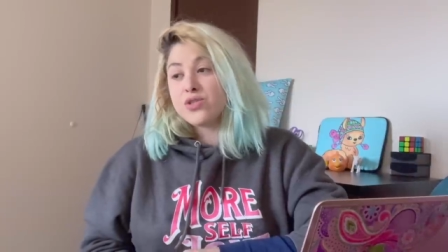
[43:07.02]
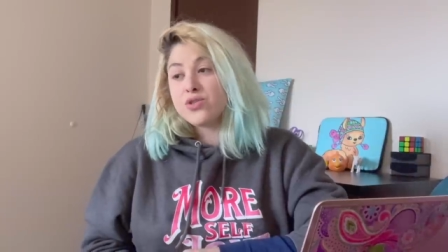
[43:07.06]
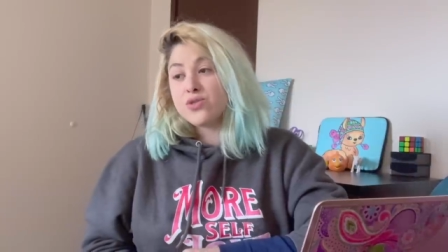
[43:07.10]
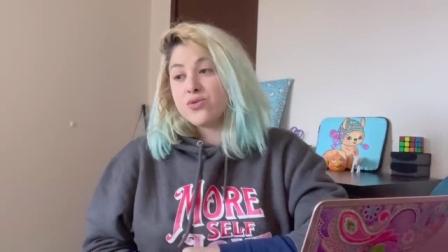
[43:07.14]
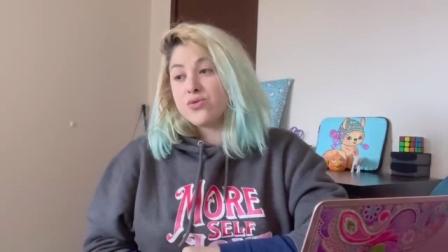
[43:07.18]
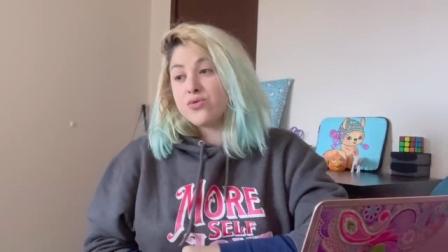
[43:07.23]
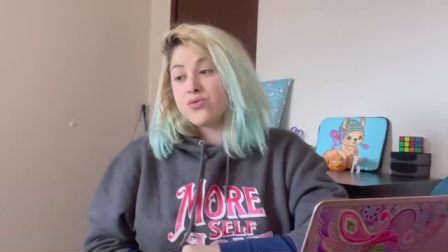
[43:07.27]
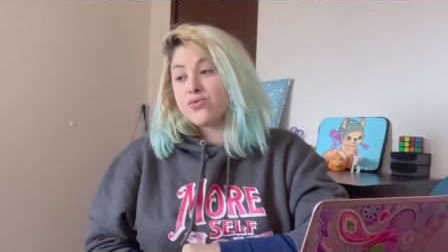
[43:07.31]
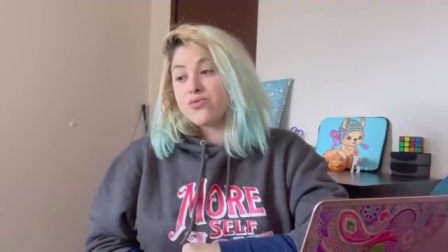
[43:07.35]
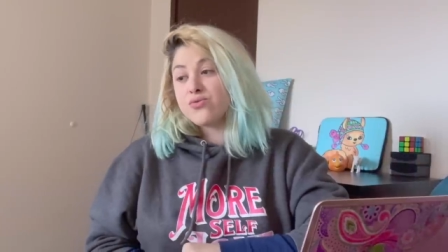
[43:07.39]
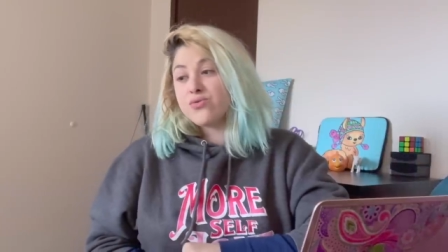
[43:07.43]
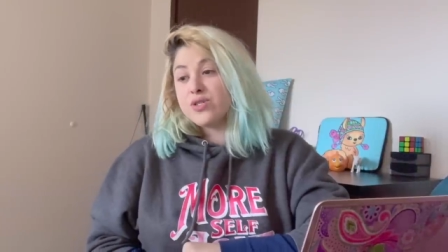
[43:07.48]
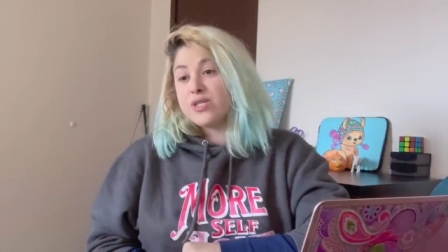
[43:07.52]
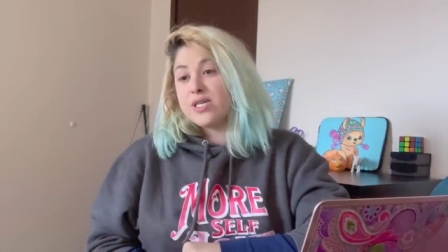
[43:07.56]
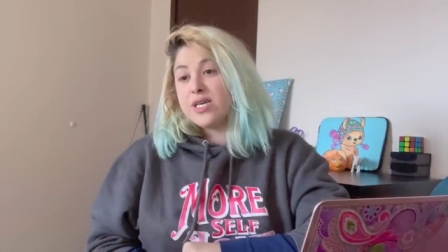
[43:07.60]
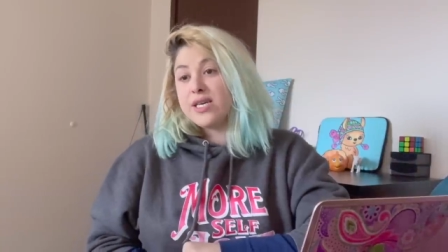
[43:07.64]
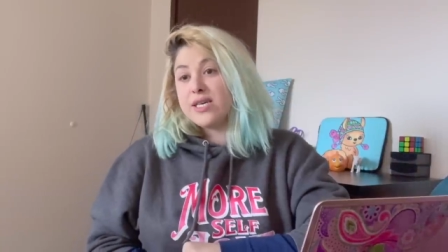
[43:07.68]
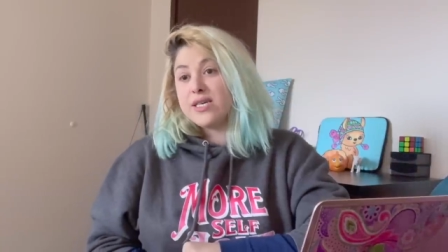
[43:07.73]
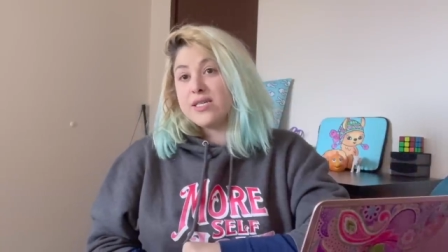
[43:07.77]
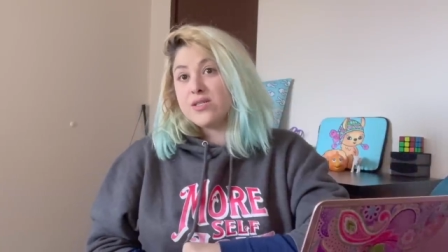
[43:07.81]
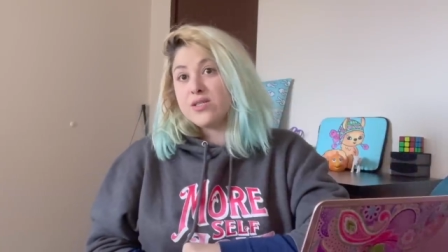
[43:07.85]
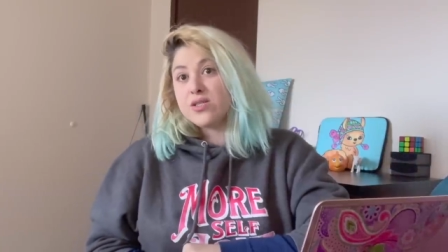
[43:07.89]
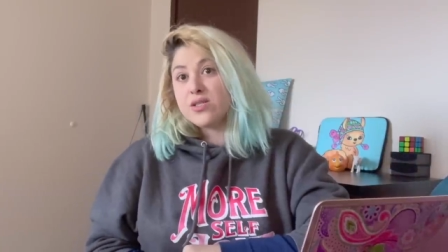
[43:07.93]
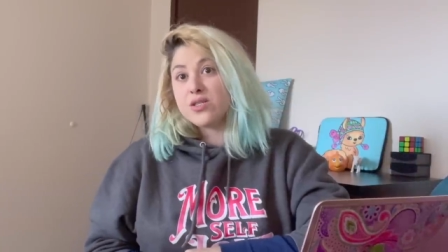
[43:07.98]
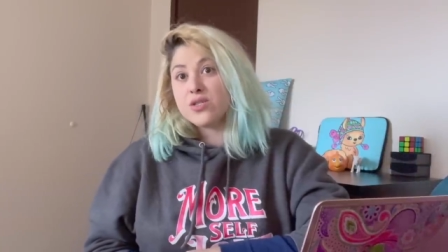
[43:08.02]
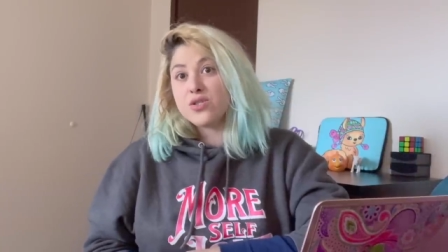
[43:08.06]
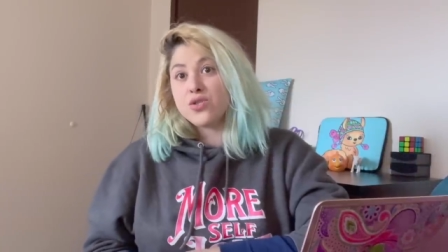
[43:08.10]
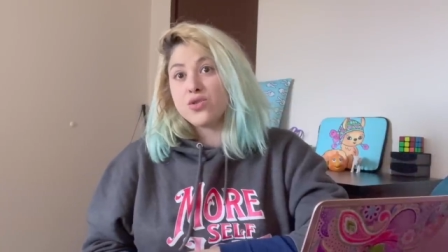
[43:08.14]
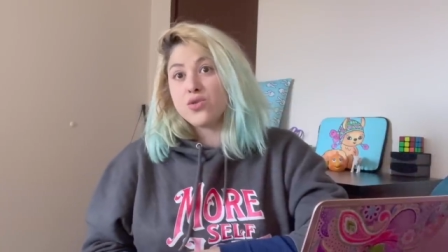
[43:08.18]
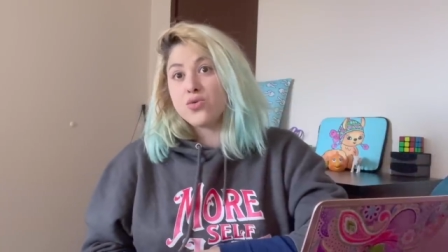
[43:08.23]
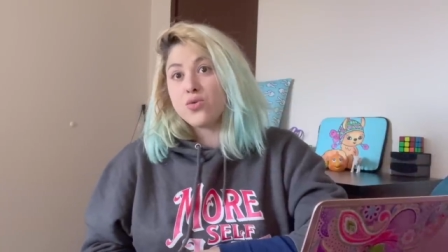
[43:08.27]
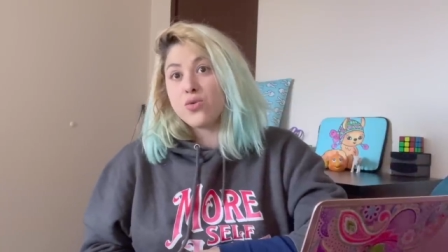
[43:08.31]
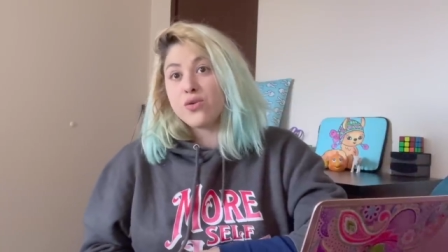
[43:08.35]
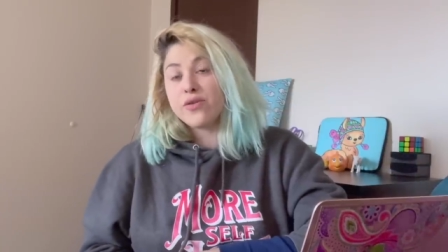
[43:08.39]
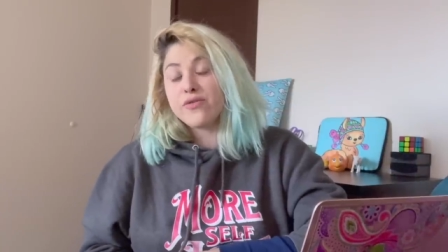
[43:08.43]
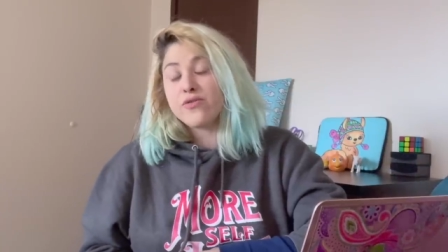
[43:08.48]
to create a
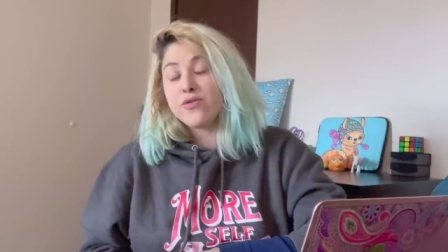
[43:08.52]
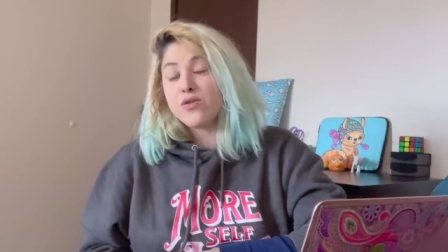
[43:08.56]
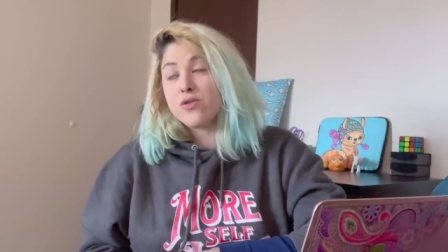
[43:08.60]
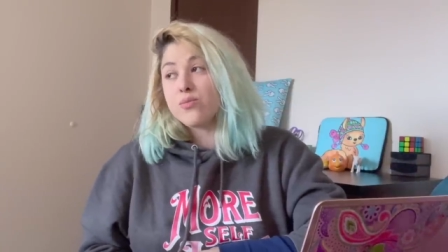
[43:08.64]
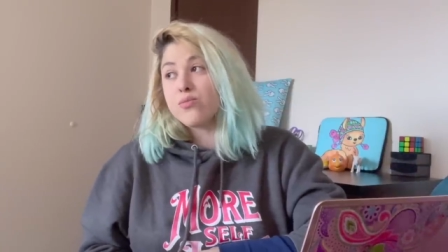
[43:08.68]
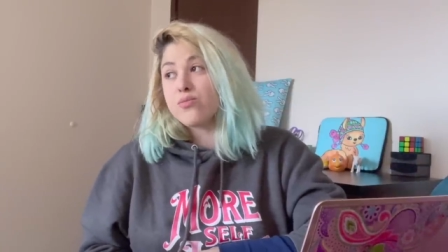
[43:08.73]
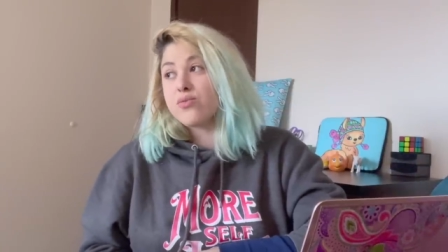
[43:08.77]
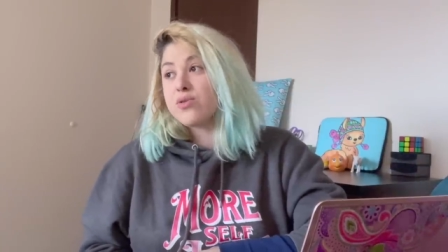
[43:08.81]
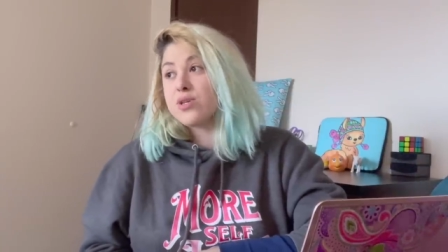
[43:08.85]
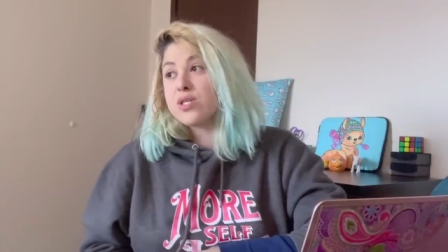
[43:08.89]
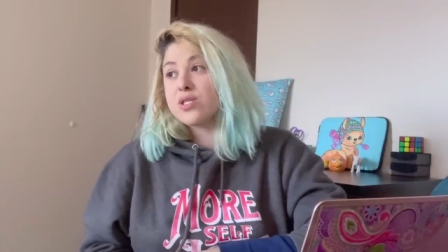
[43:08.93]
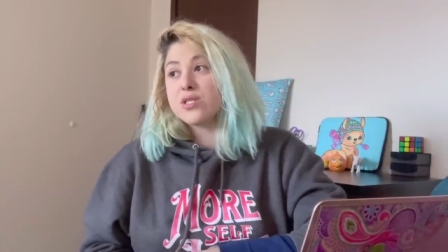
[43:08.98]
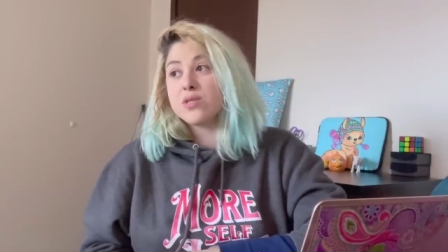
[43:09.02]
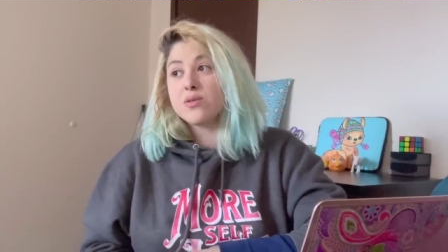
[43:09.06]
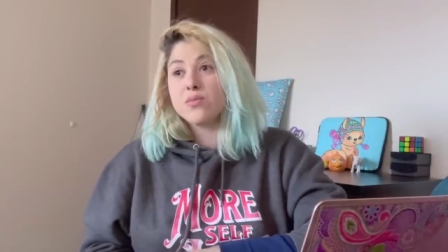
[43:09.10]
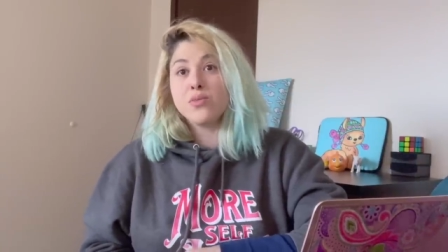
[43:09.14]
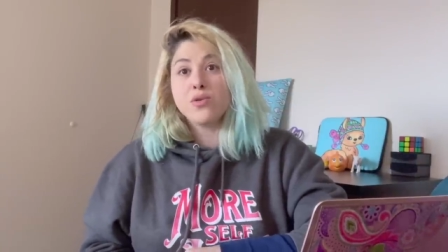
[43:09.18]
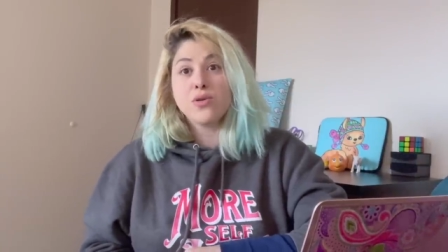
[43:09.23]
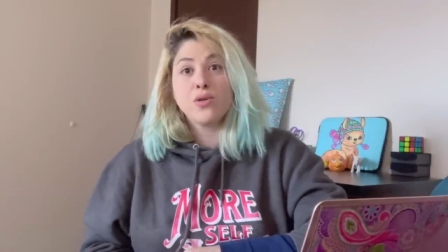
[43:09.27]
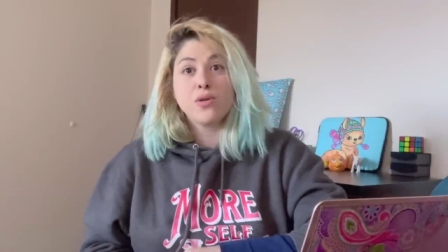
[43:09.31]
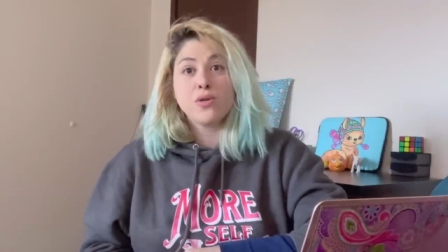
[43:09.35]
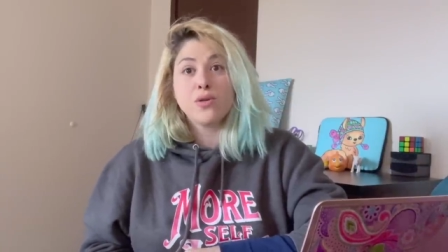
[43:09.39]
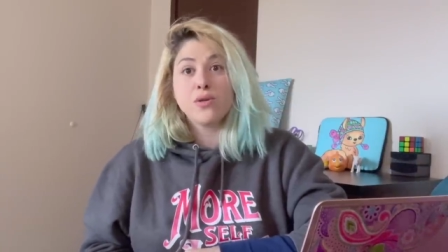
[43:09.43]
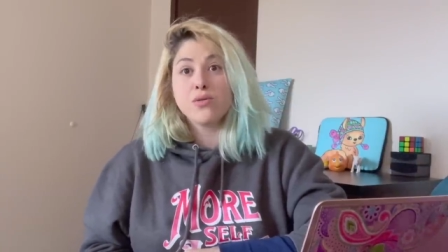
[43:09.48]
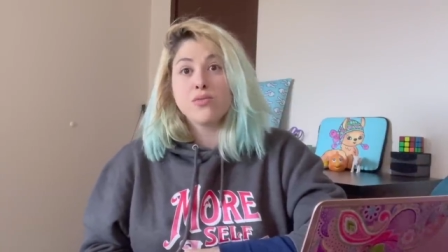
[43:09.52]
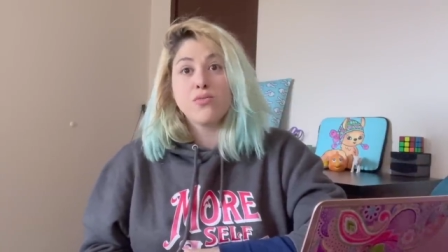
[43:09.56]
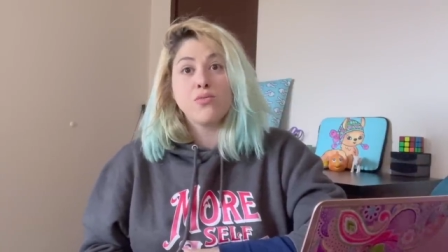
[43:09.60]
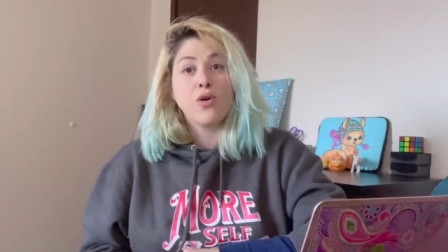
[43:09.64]
store for printable